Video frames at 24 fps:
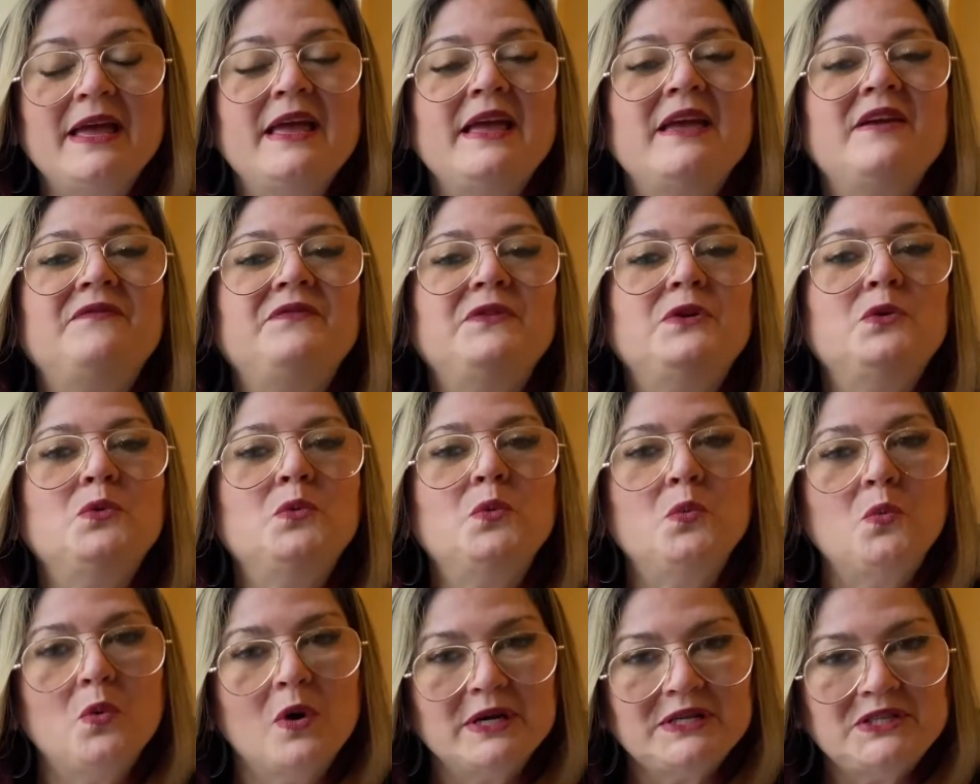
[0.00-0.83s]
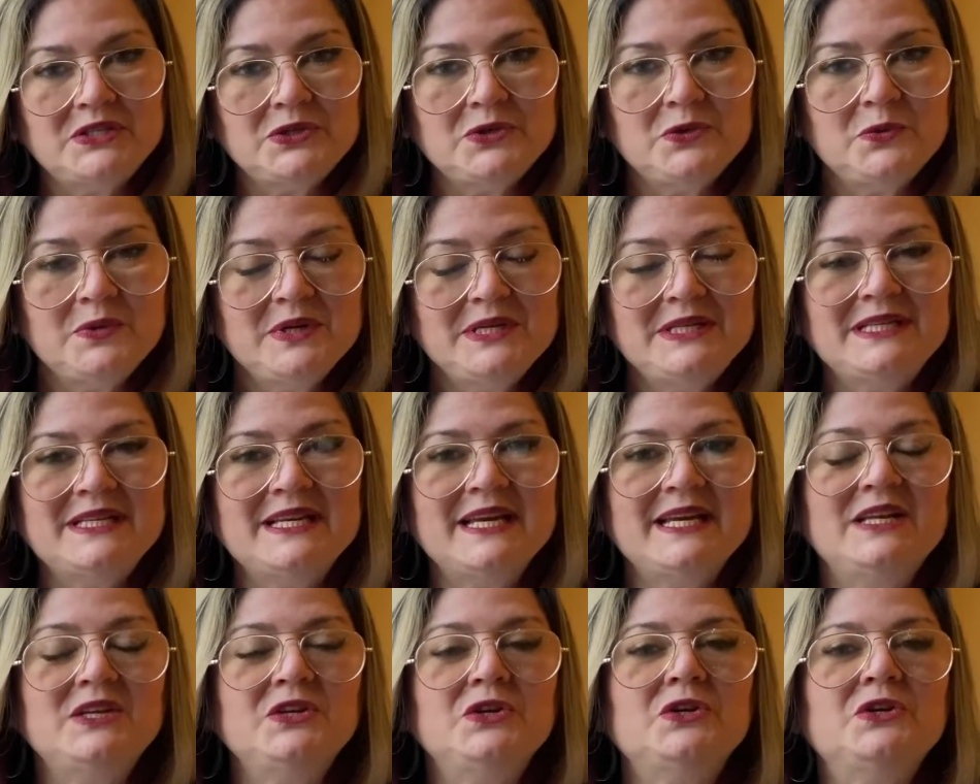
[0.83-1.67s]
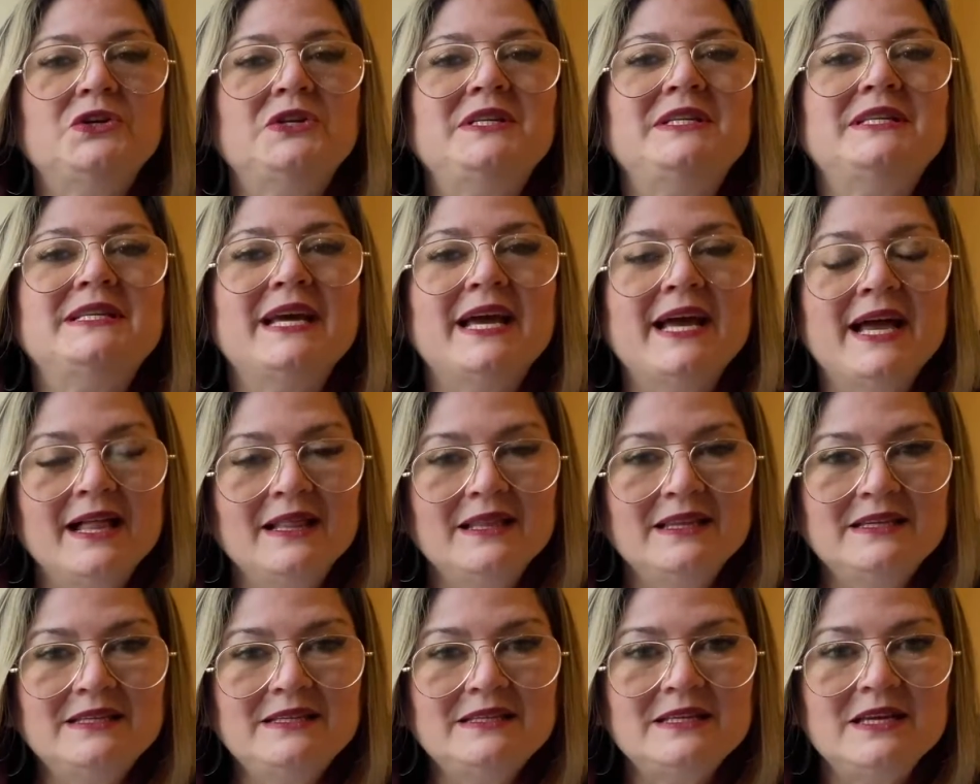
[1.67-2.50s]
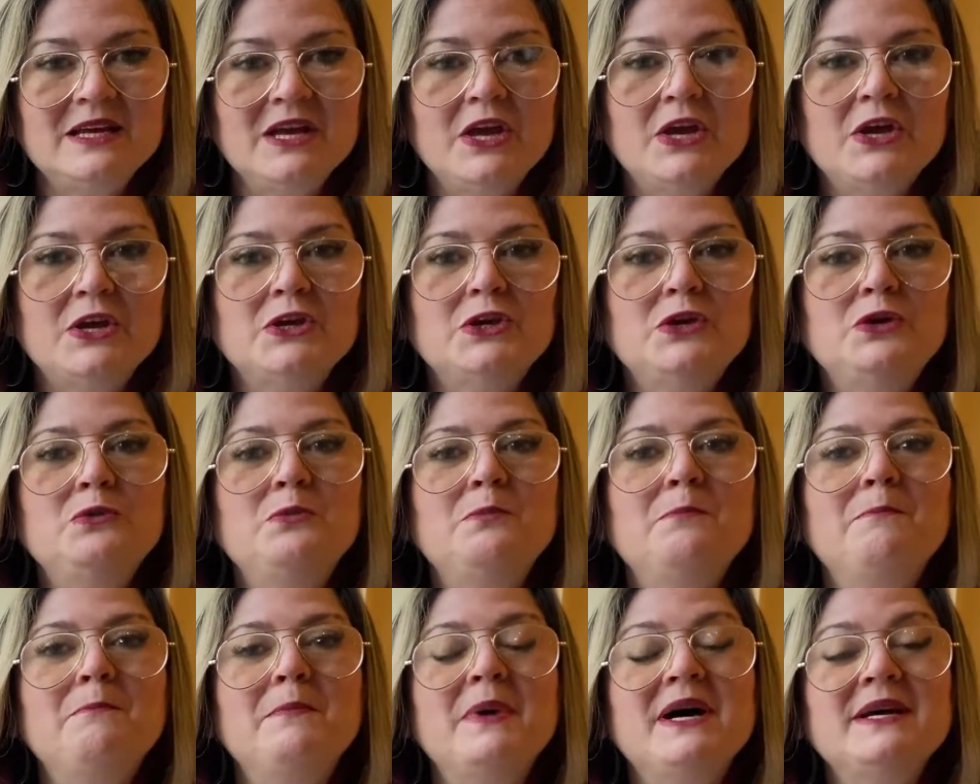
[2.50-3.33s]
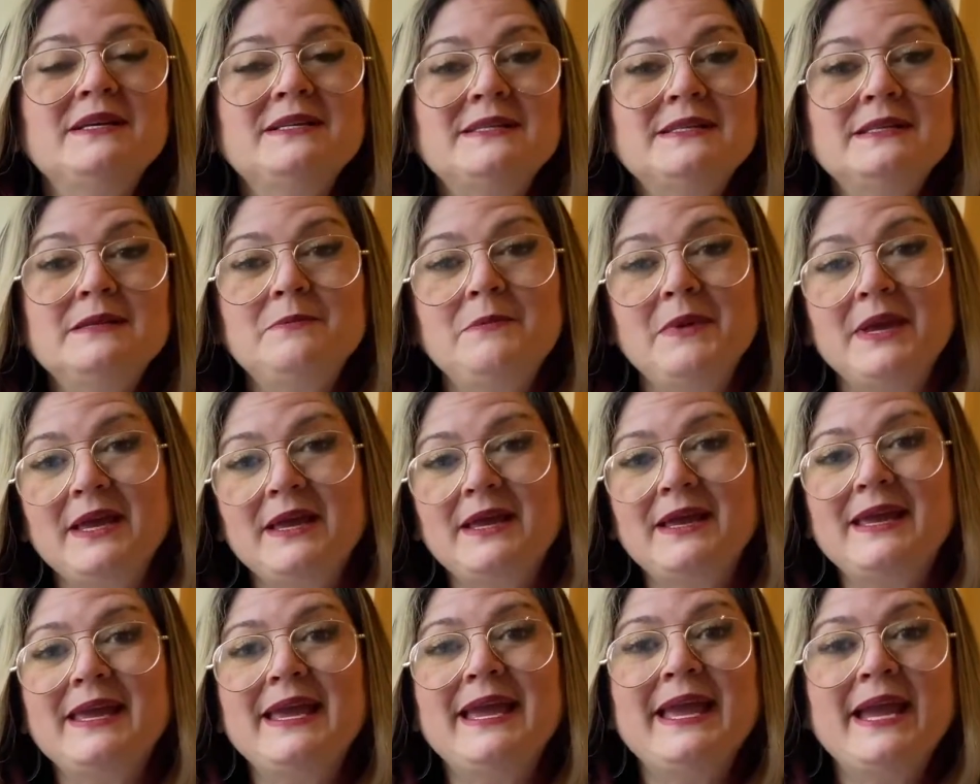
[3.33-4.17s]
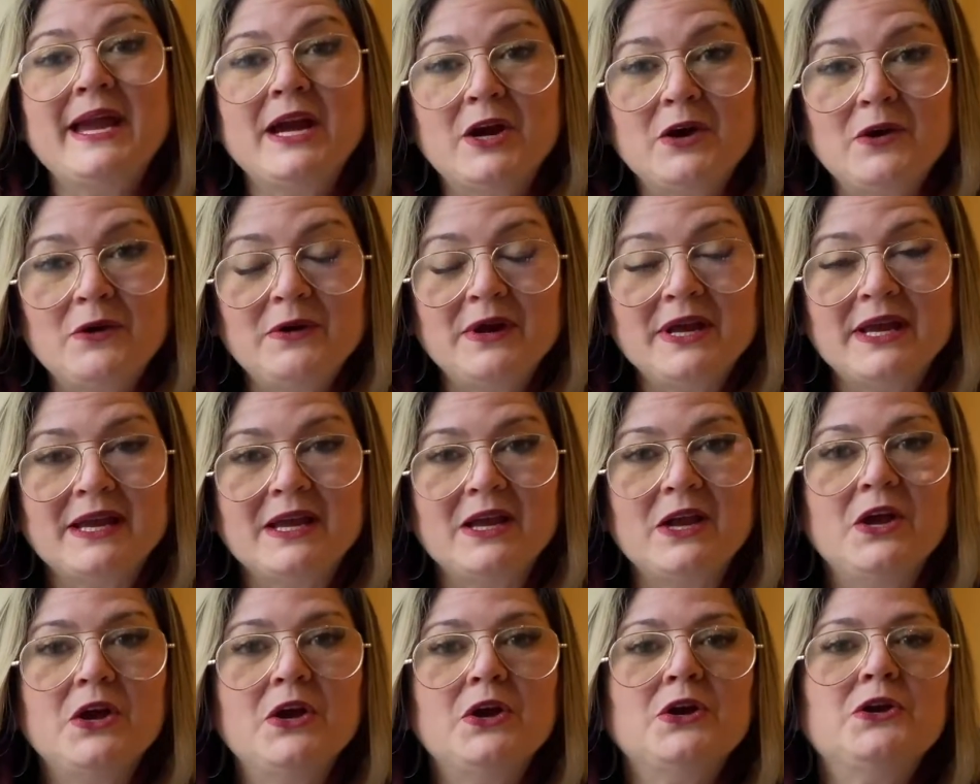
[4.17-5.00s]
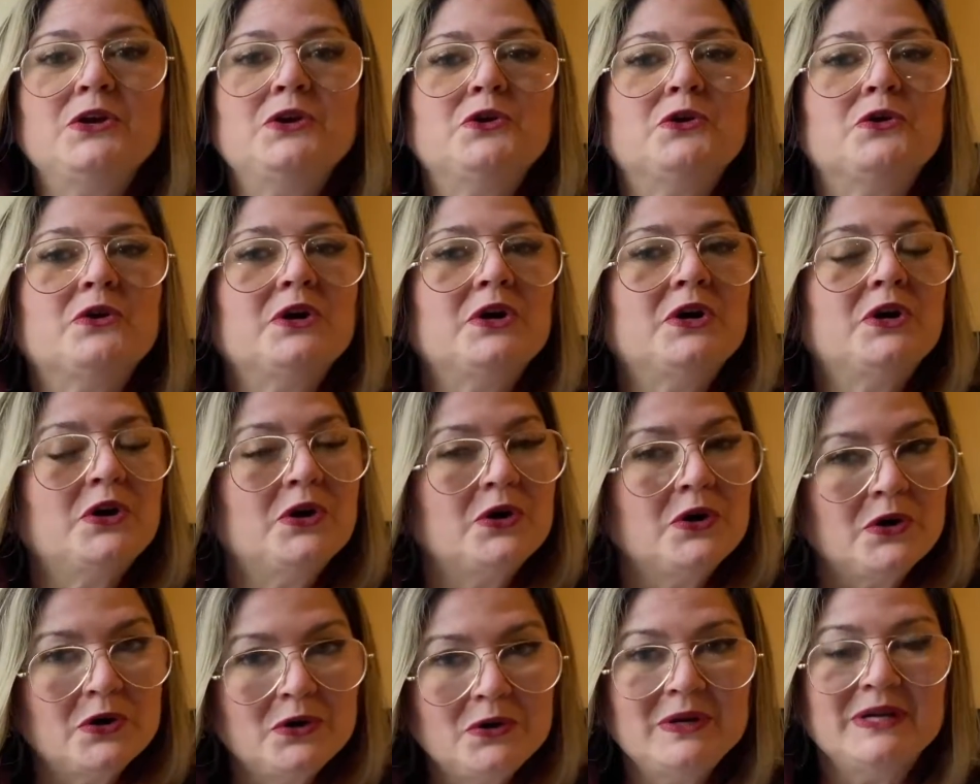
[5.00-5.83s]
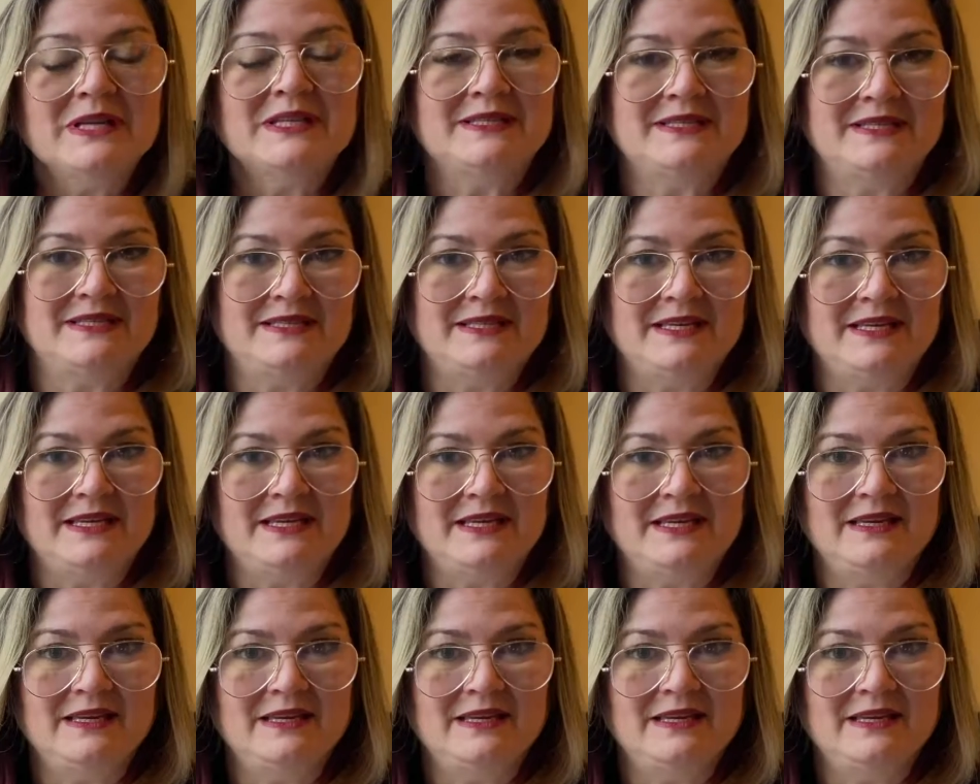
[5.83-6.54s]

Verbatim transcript: If you want to retain good talent, you must make caring your currency.